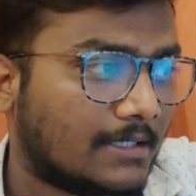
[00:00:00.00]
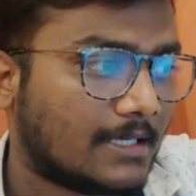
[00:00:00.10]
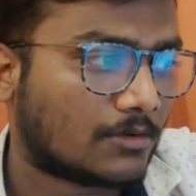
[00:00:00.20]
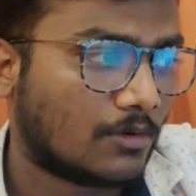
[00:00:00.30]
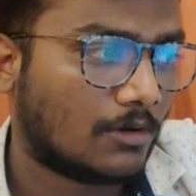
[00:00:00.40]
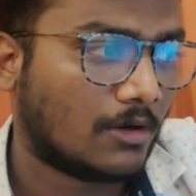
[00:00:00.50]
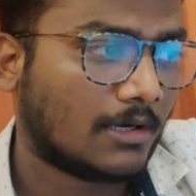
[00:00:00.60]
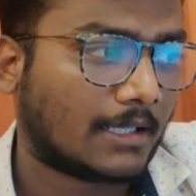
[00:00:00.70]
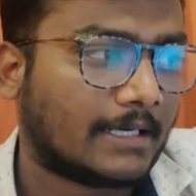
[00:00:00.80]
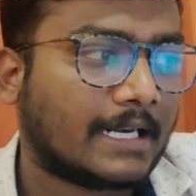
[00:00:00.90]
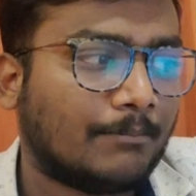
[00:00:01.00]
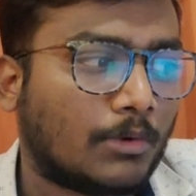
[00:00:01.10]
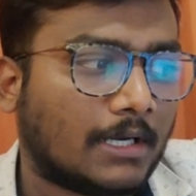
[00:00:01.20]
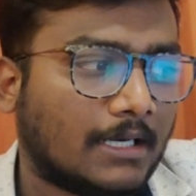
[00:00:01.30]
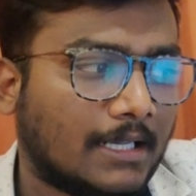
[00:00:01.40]
see just scroll down under
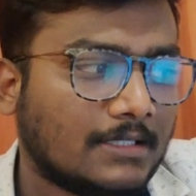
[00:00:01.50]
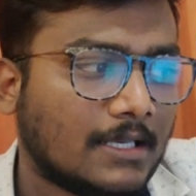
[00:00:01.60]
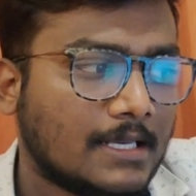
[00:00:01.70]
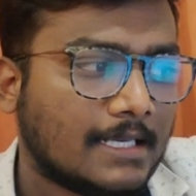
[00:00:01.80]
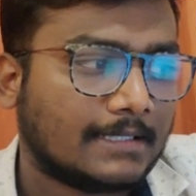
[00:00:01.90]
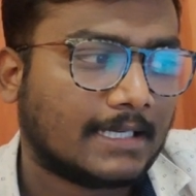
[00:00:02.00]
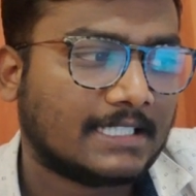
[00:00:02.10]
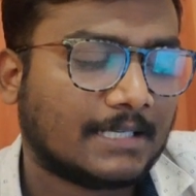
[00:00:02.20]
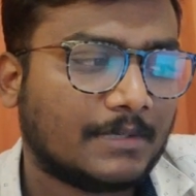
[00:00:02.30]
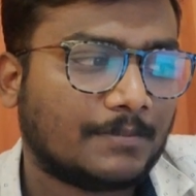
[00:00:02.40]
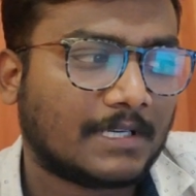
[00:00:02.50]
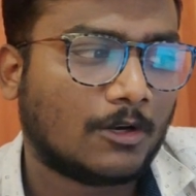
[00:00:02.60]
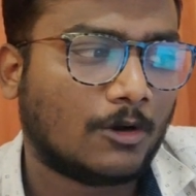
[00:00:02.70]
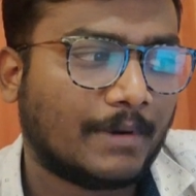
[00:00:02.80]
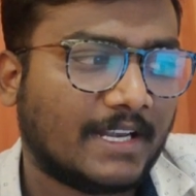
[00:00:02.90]
important links csab
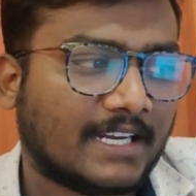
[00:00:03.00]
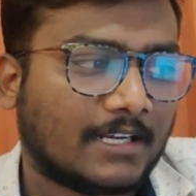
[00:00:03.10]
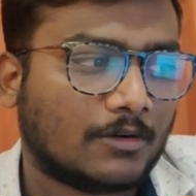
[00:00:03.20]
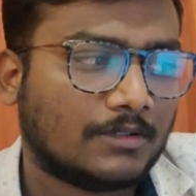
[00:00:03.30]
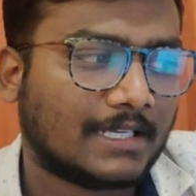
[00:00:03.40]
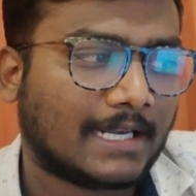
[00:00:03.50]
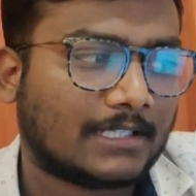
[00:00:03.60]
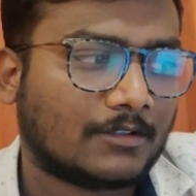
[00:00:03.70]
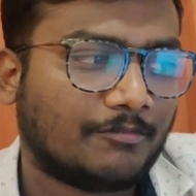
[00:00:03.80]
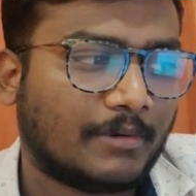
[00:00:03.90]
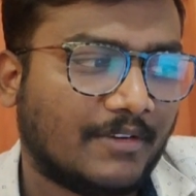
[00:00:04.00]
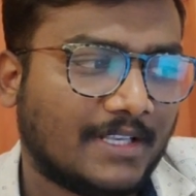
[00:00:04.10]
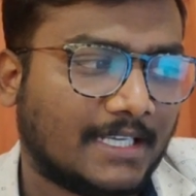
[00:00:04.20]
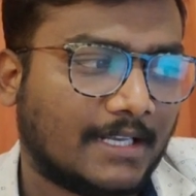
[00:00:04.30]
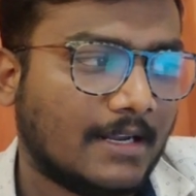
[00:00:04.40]
special opening and closing ranks of
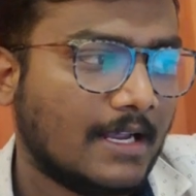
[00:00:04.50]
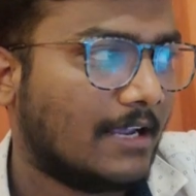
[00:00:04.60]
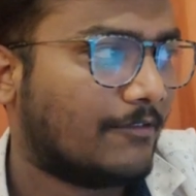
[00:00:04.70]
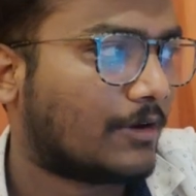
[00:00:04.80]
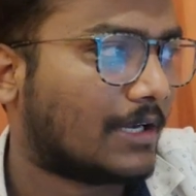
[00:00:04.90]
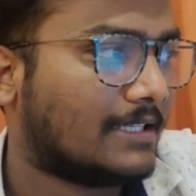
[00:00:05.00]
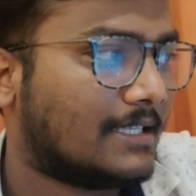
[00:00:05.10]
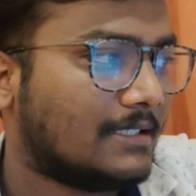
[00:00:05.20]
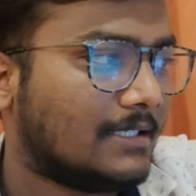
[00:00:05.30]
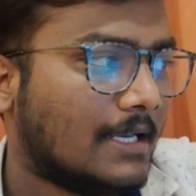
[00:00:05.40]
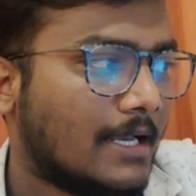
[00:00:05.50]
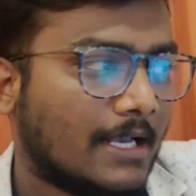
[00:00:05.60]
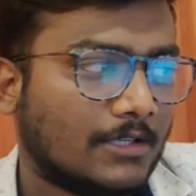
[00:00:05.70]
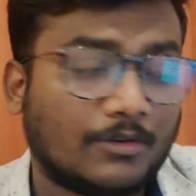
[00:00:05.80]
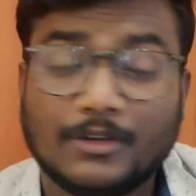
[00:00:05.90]
previous year if you click this
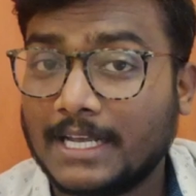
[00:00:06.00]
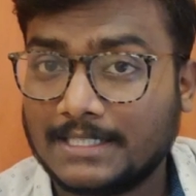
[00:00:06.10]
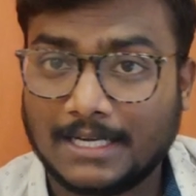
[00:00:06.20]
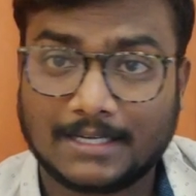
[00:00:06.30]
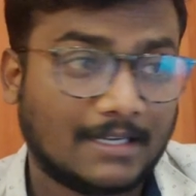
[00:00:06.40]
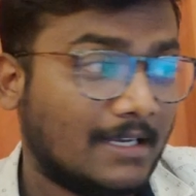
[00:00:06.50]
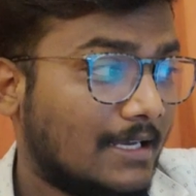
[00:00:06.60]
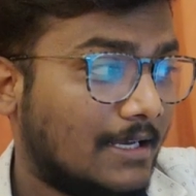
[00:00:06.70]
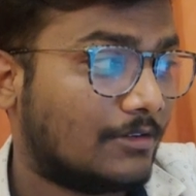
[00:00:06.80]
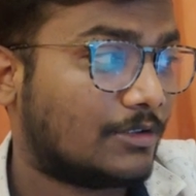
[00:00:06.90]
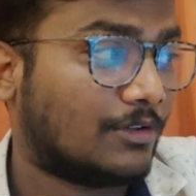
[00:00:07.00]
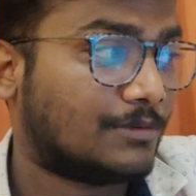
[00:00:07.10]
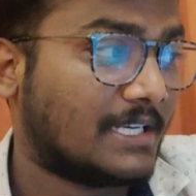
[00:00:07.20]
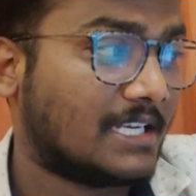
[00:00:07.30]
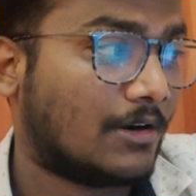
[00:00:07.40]
so you can select so
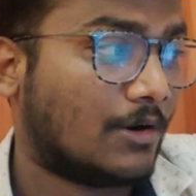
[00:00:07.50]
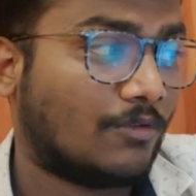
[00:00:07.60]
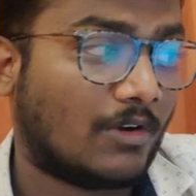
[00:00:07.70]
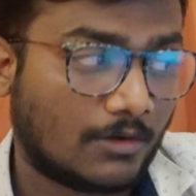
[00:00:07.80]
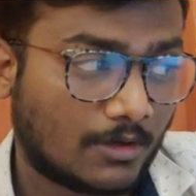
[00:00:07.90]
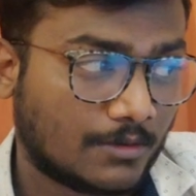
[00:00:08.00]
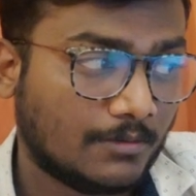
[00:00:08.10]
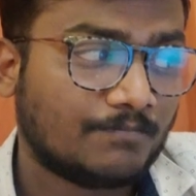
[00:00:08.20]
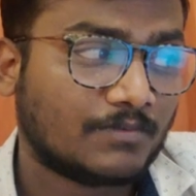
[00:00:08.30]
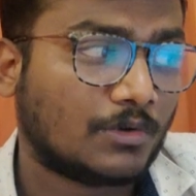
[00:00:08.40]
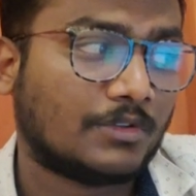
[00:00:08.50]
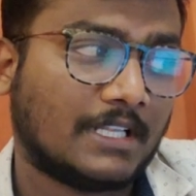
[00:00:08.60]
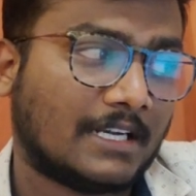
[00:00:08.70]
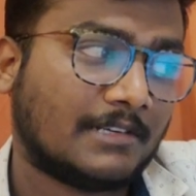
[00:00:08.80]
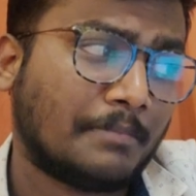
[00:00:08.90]
special round one or two so
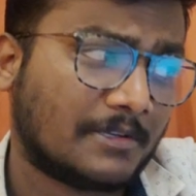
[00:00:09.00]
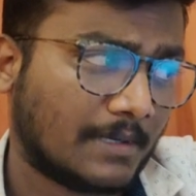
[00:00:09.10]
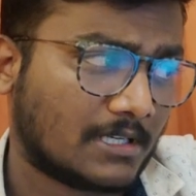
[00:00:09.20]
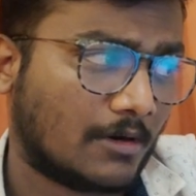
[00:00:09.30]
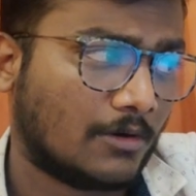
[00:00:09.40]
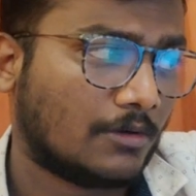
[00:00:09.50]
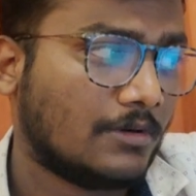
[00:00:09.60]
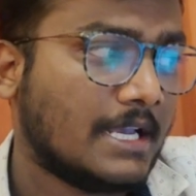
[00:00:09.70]
select special round two